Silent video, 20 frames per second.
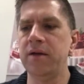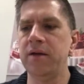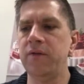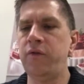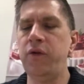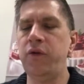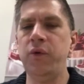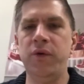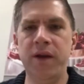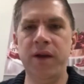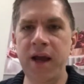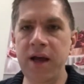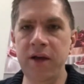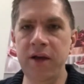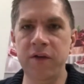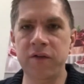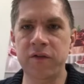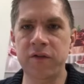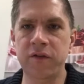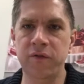few
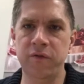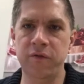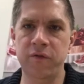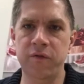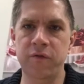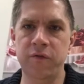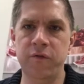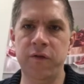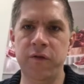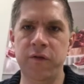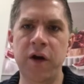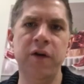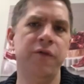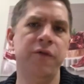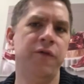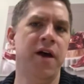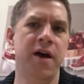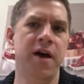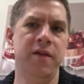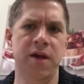days to
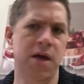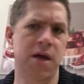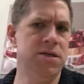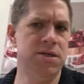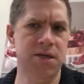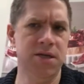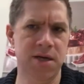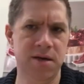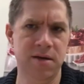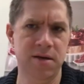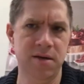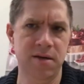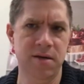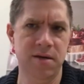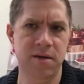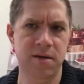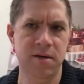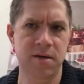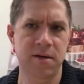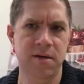verify the idea?
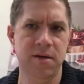Mm-hmm.